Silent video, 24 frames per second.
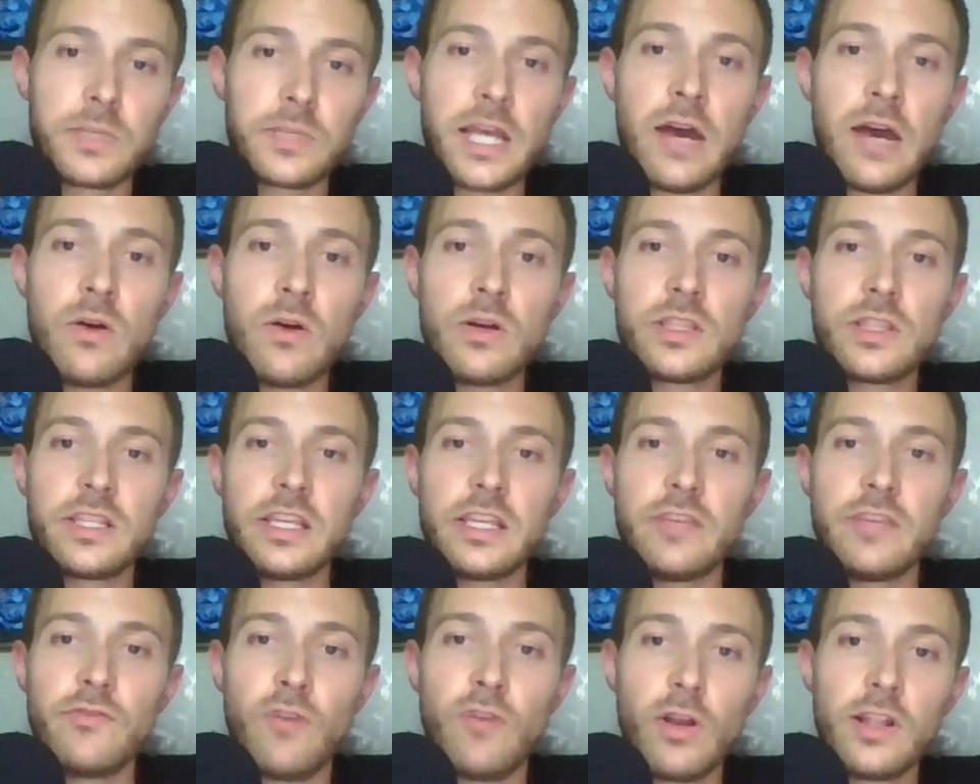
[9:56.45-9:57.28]
out at
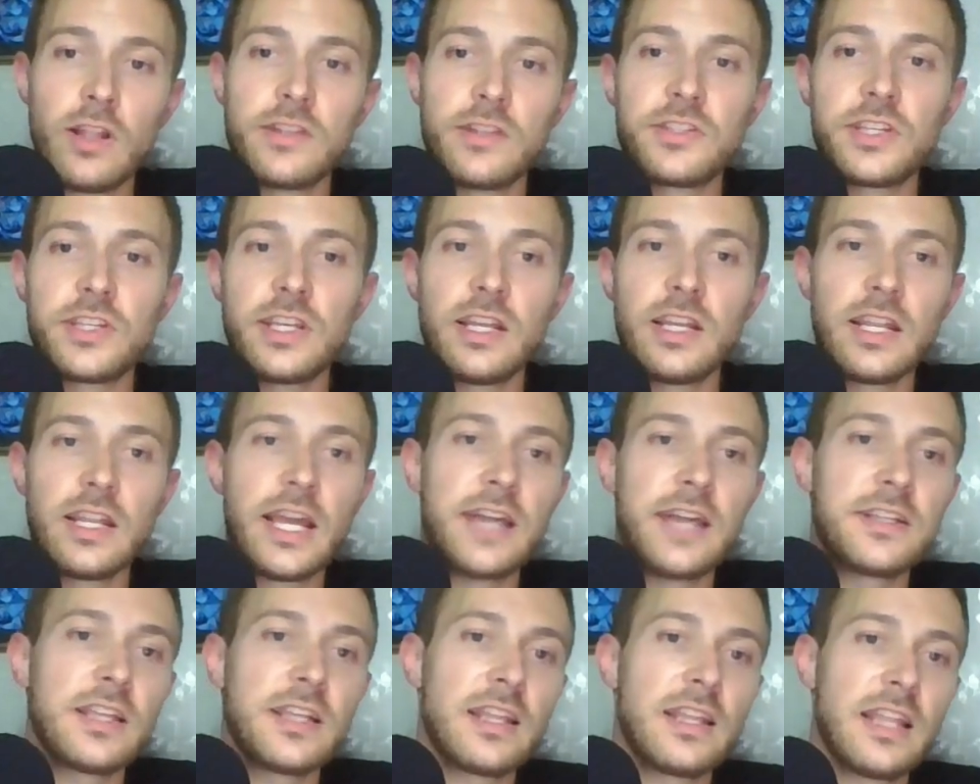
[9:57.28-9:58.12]
the volunteer
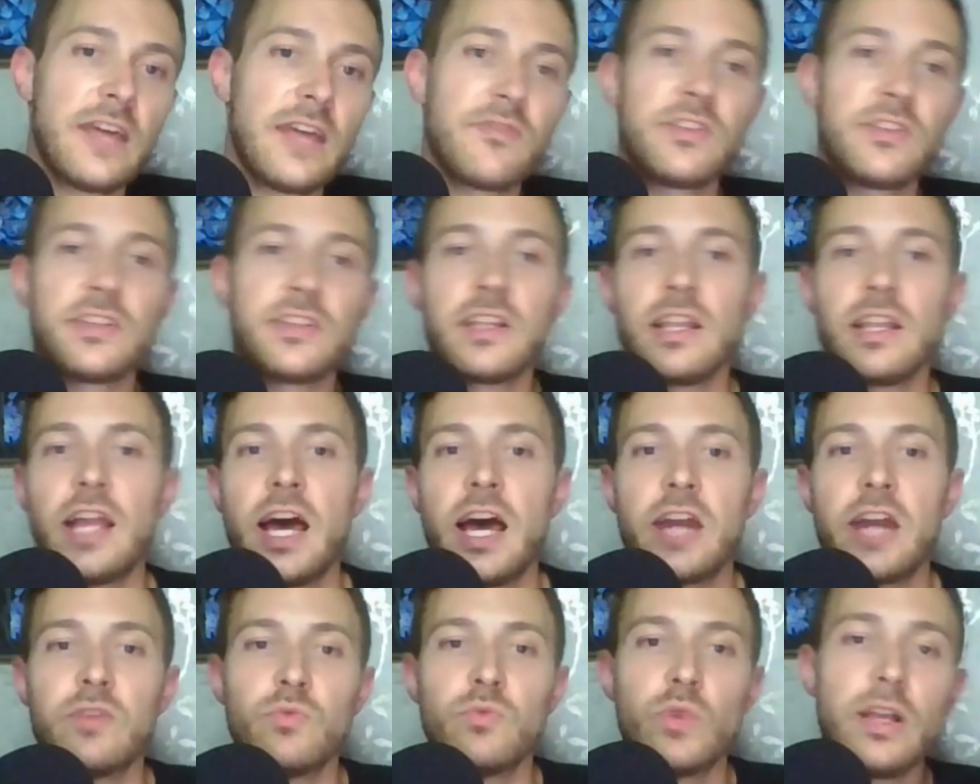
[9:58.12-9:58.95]
led Lavender
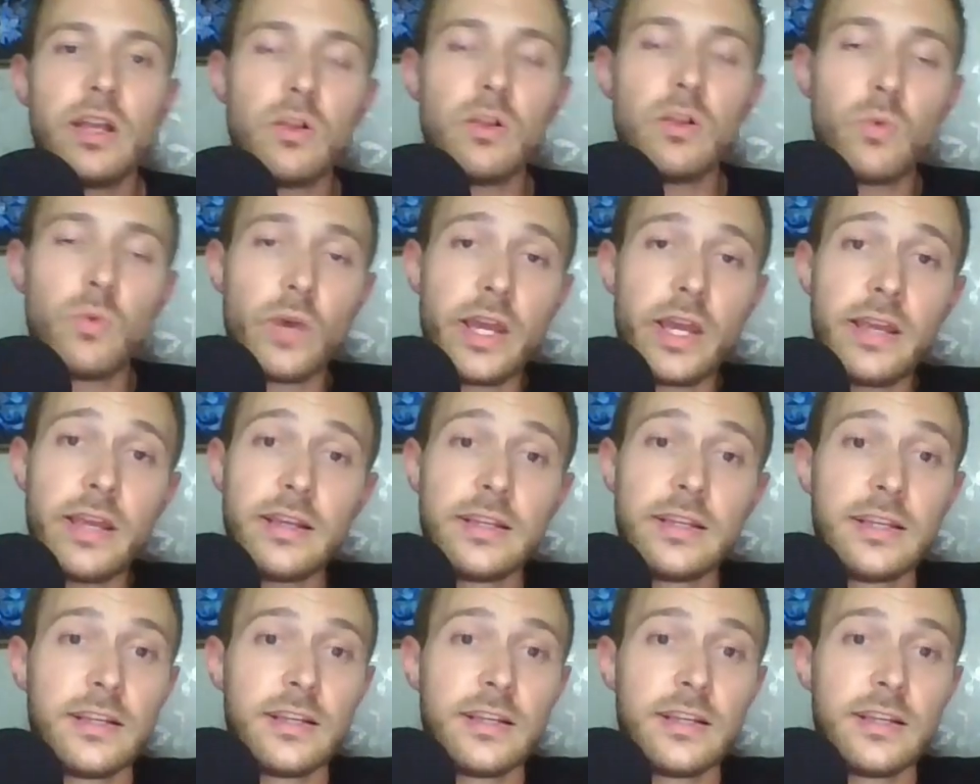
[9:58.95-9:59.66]
Line Railway,